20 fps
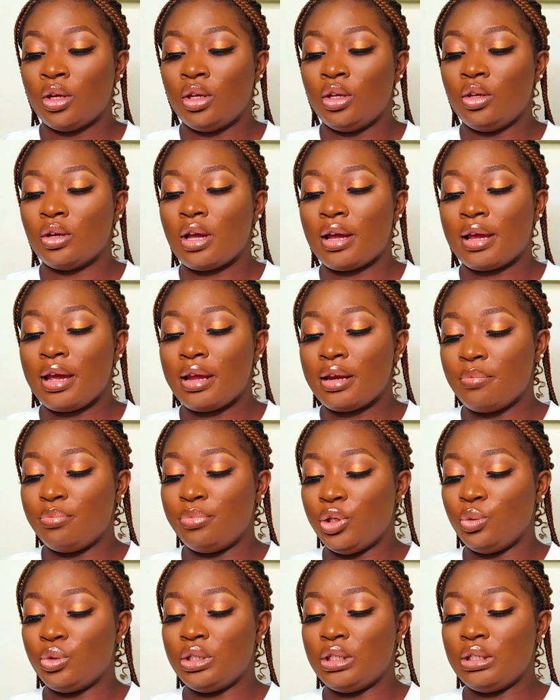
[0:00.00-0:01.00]
you can get a
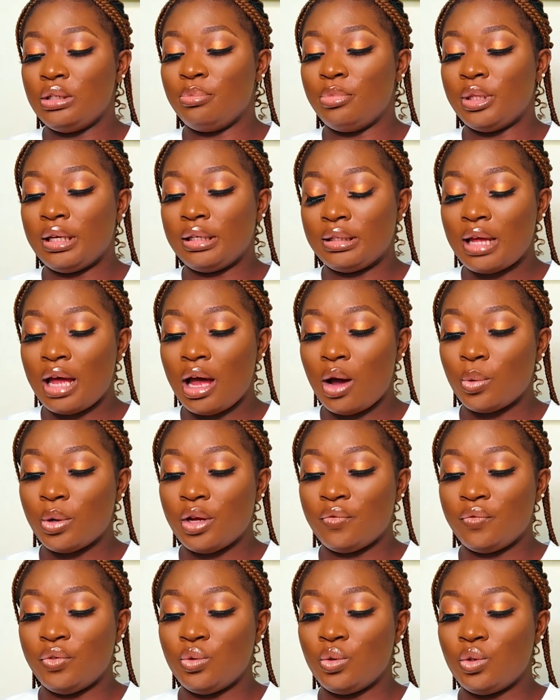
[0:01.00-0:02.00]
beauty blender. I would
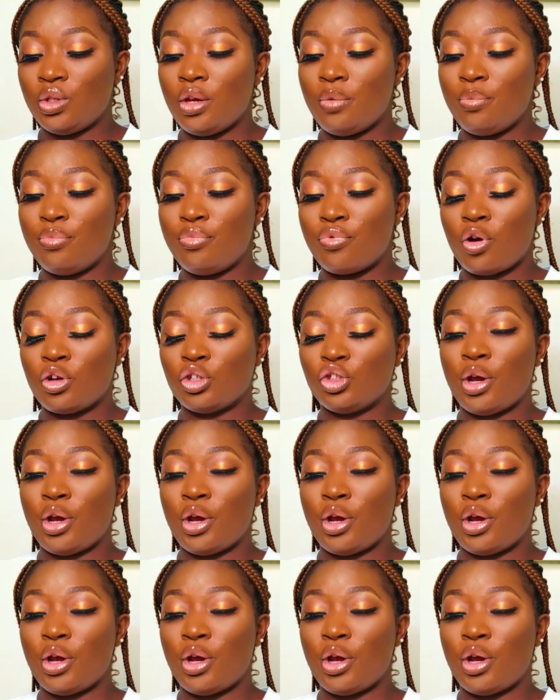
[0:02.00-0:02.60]
have used a brush,